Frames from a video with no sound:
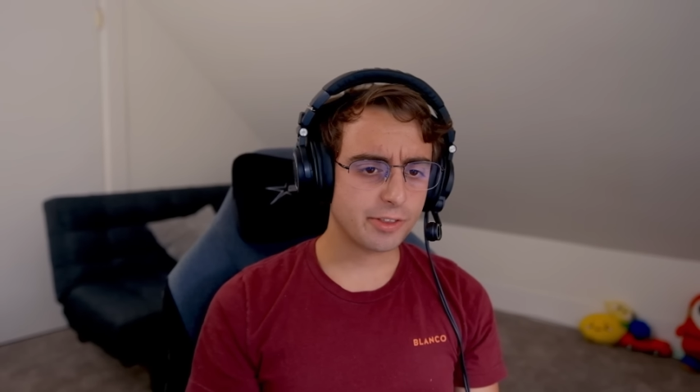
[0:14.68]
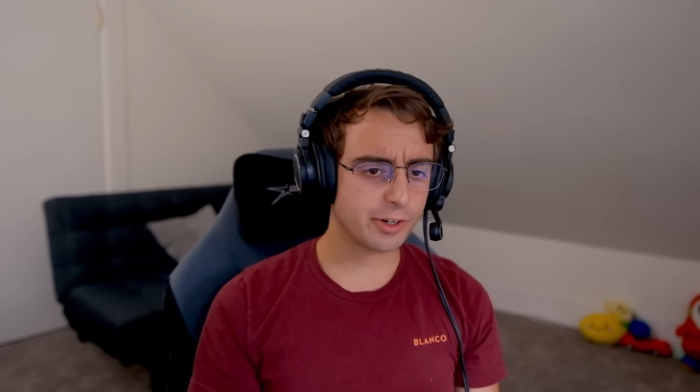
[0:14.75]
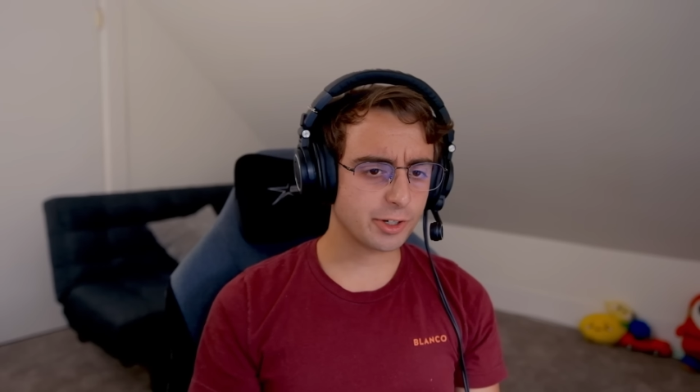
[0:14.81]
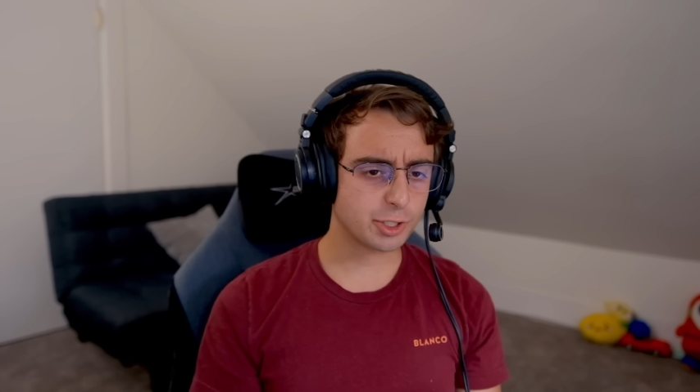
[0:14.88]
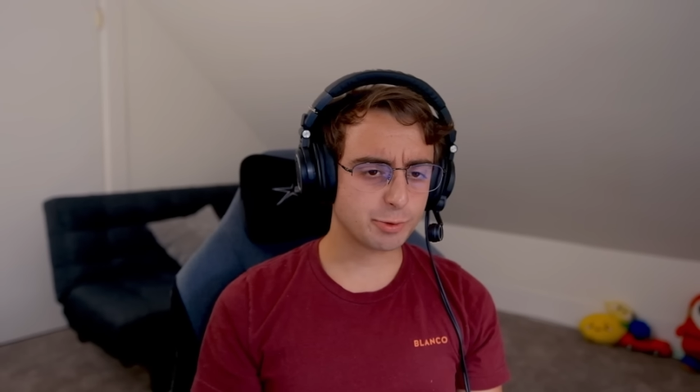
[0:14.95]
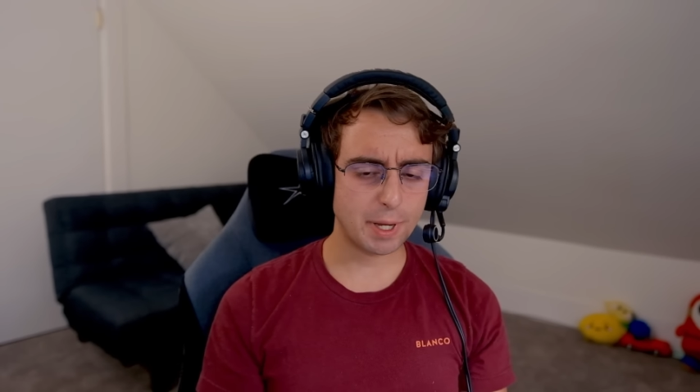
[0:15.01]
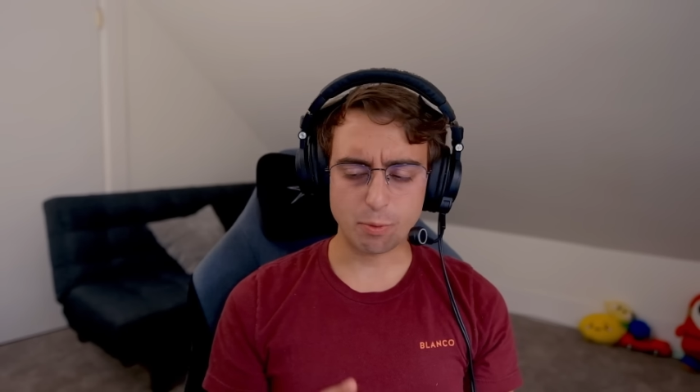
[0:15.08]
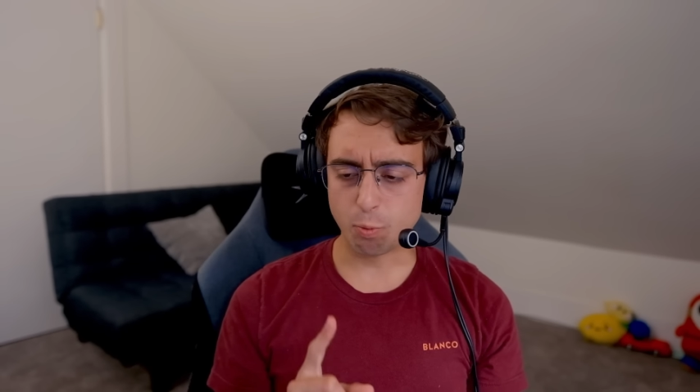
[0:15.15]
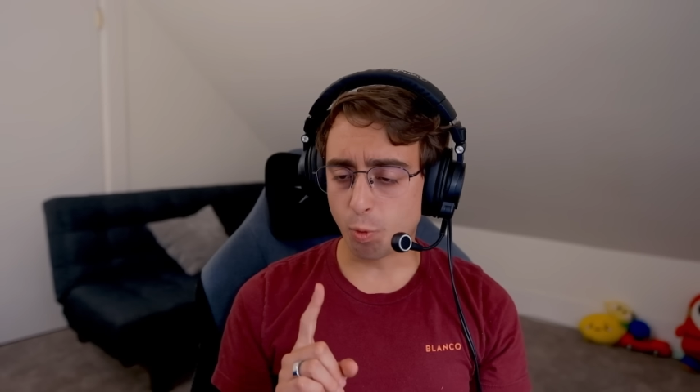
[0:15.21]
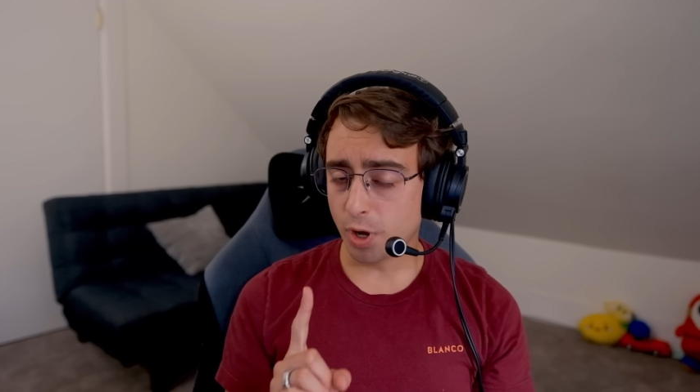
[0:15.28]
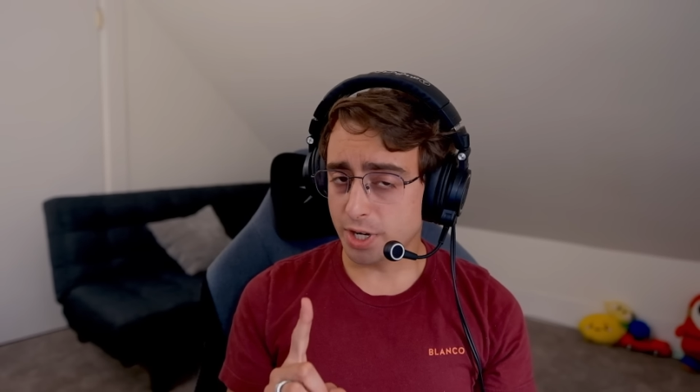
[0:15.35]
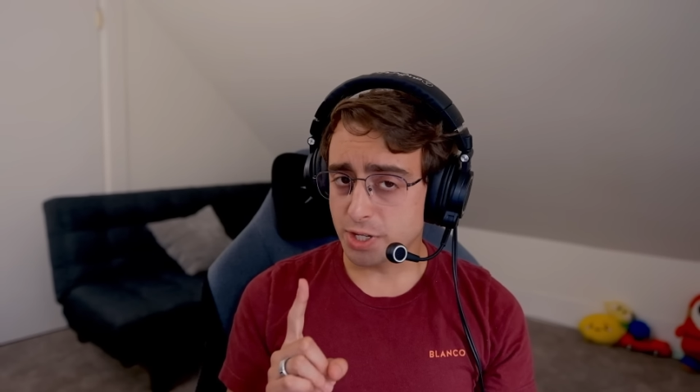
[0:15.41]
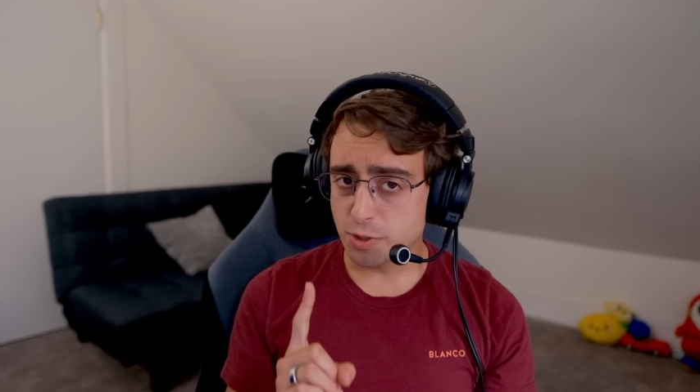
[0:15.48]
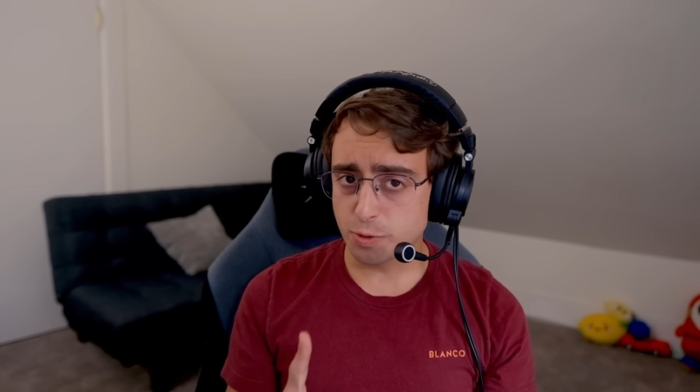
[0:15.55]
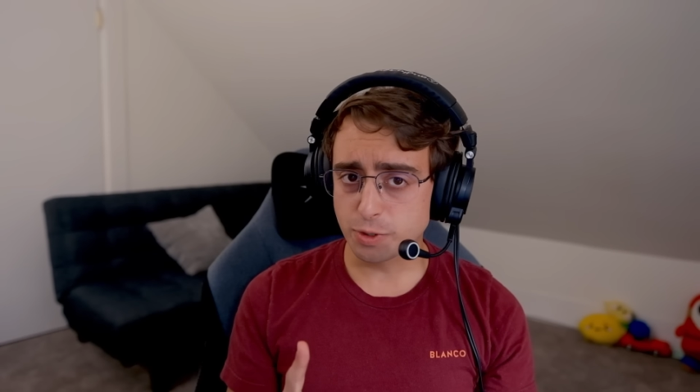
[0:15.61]
There's been
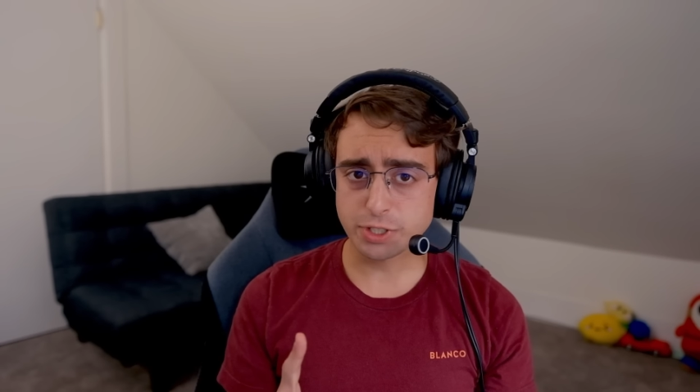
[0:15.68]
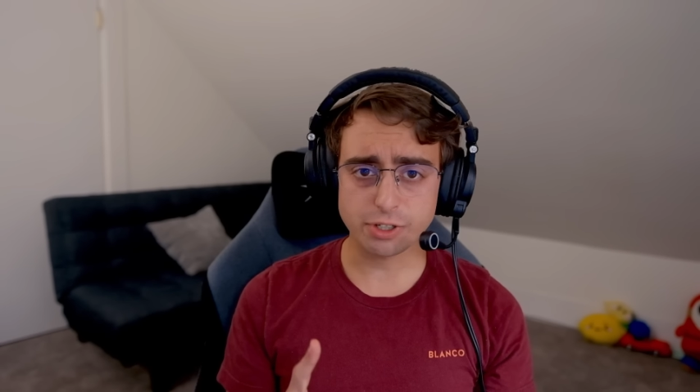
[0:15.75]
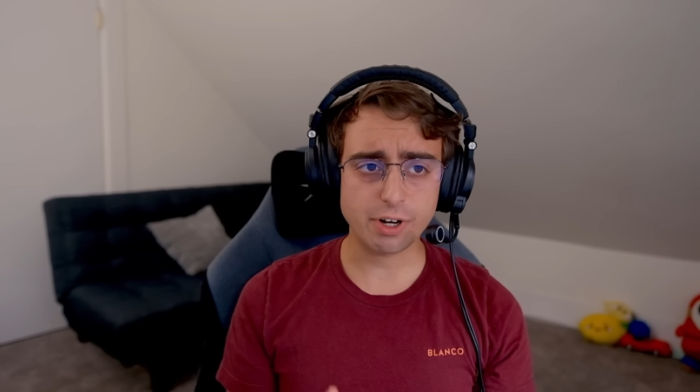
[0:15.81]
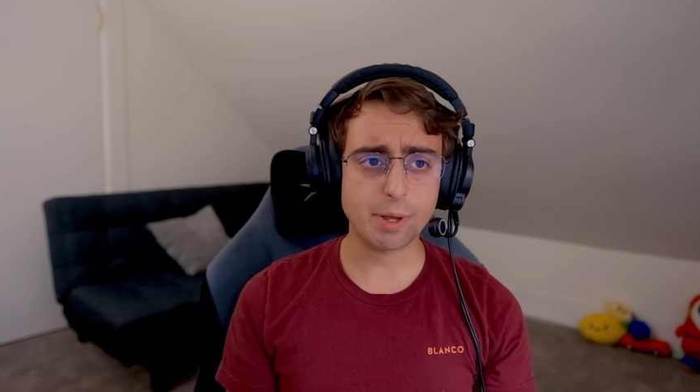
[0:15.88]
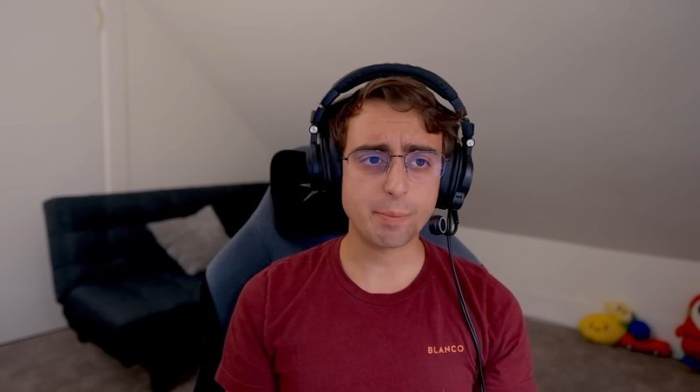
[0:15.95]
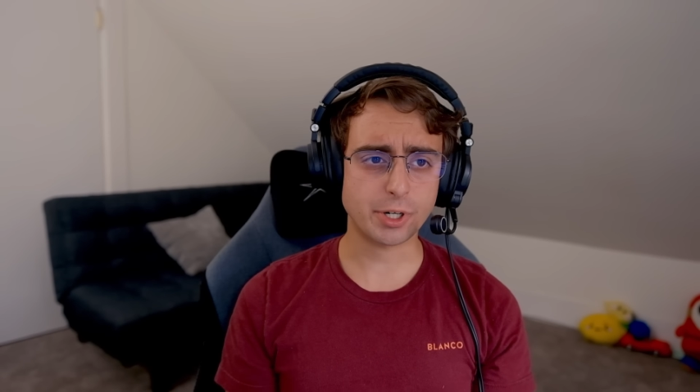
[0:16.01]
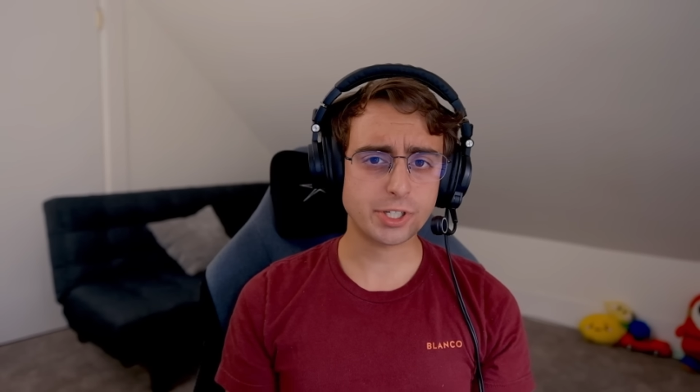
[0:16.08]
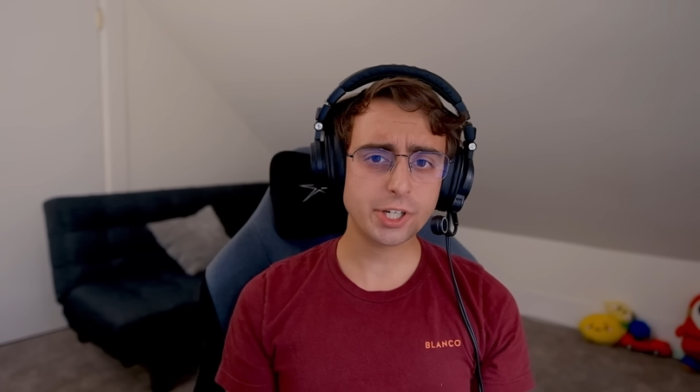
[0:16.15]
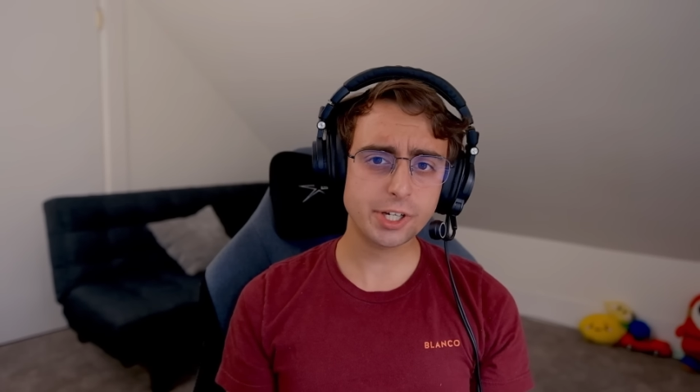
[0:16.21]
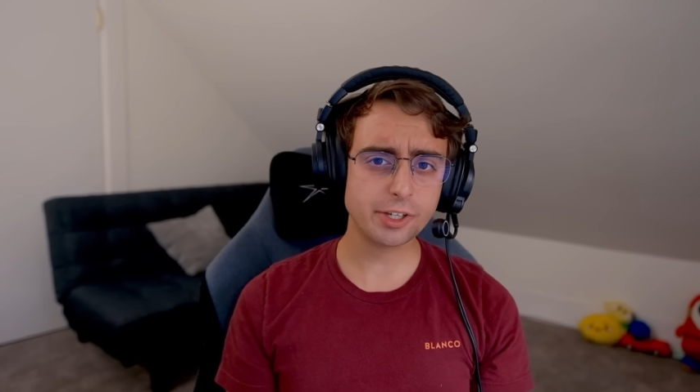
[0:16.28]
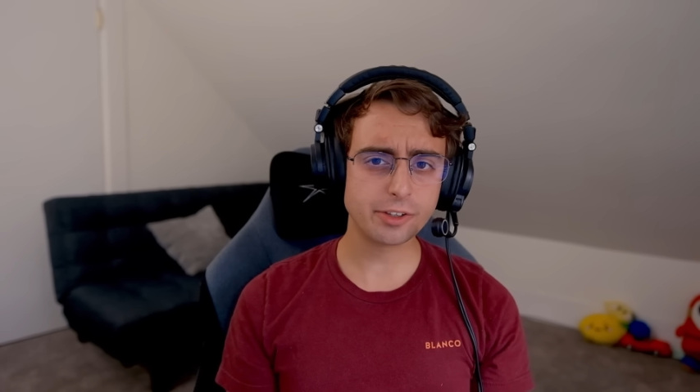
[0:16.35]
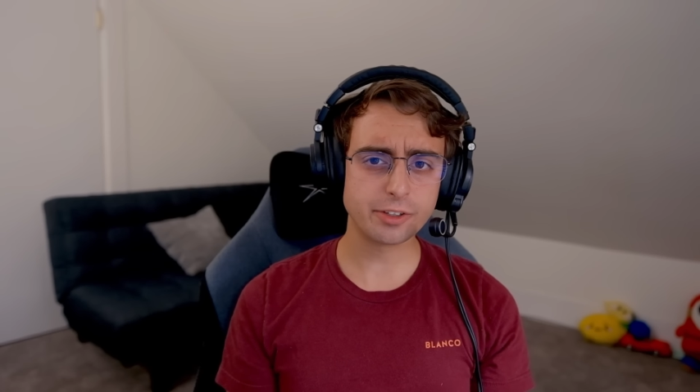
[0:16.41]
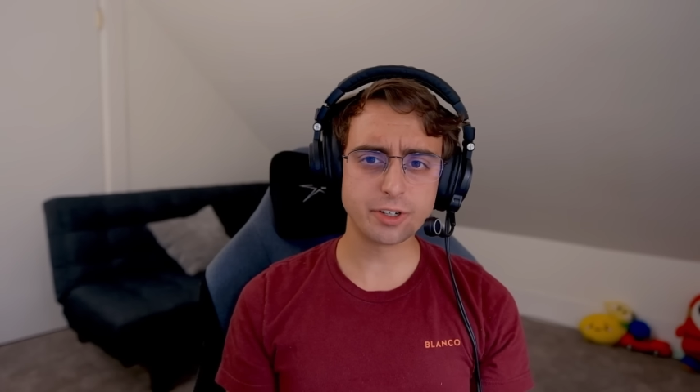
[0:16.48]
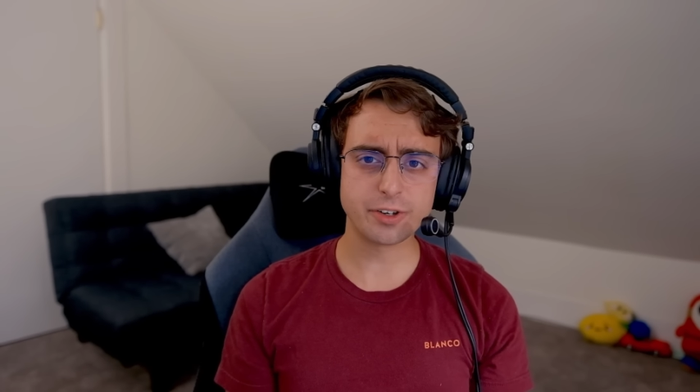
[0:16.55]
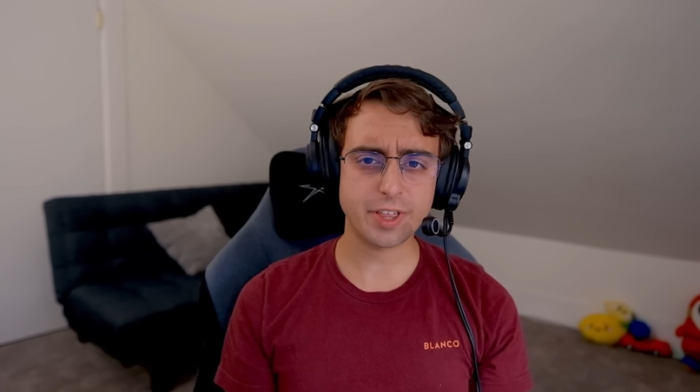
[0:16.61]
one user in
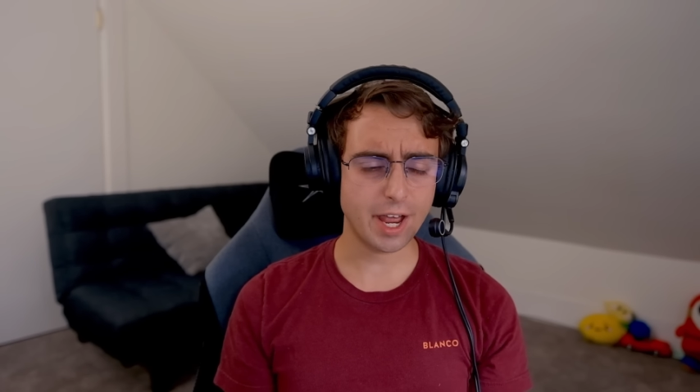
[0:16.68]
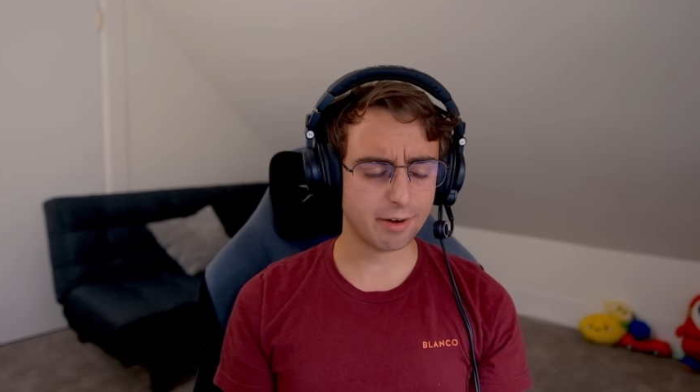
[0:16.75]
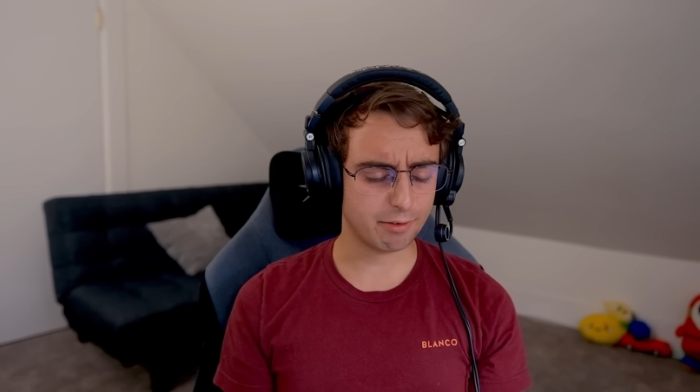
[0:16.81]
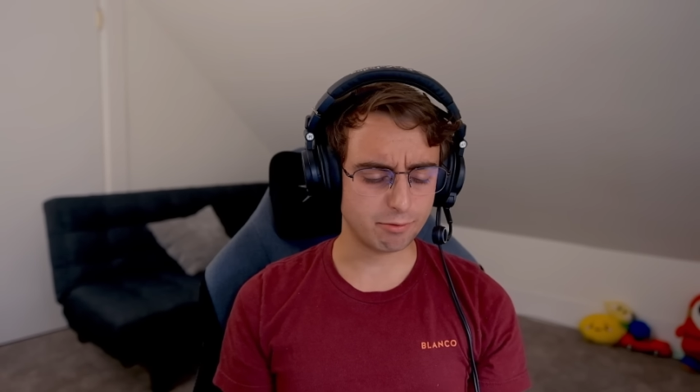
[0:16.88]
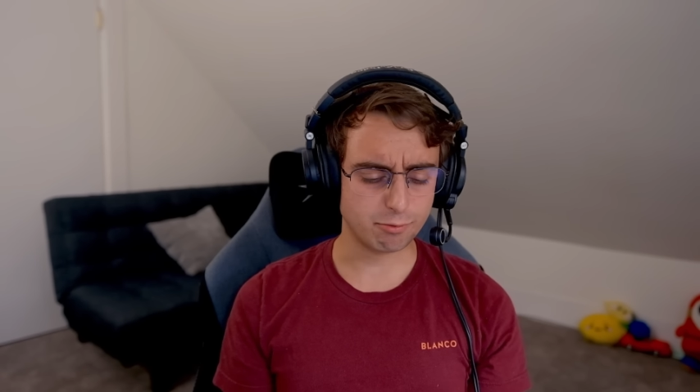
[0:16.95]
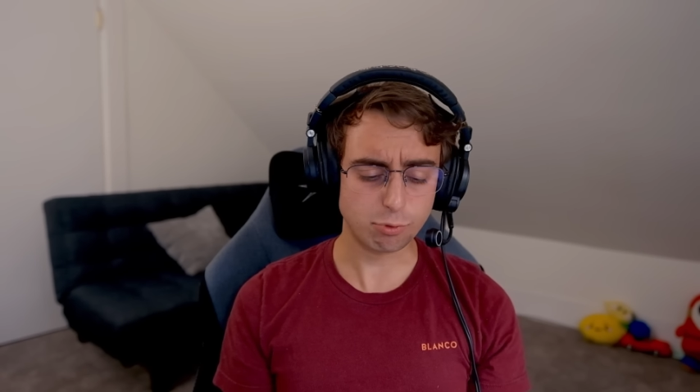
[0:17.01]
particular that